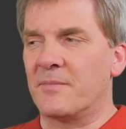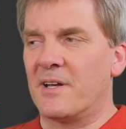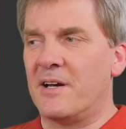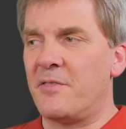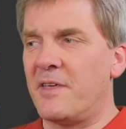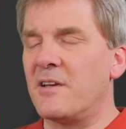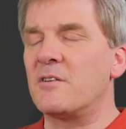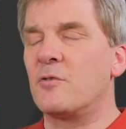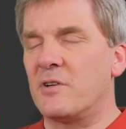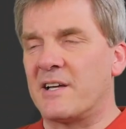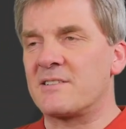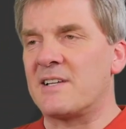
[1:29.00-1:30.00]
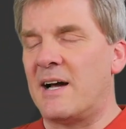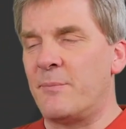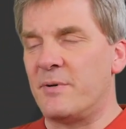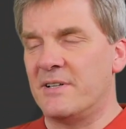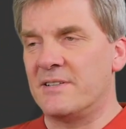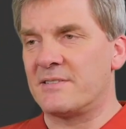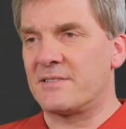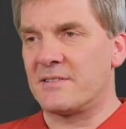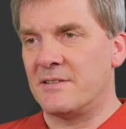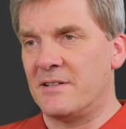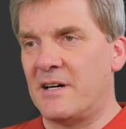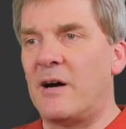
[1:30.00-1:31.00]
I think a good example is
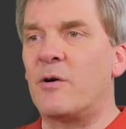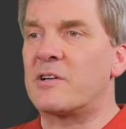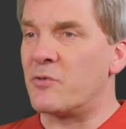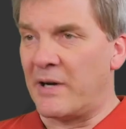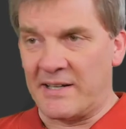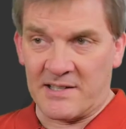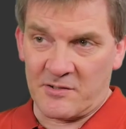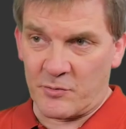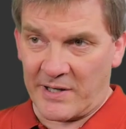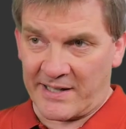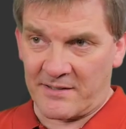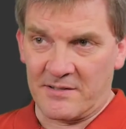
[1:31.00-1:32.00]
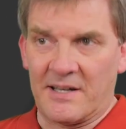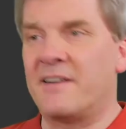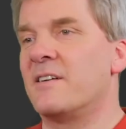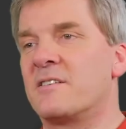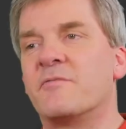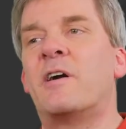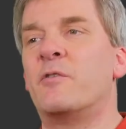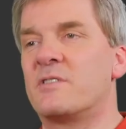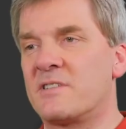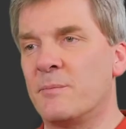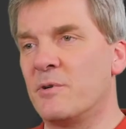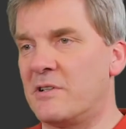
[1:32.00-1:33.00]
our training track, and it's very
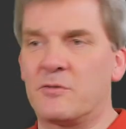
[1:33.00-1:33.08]
similar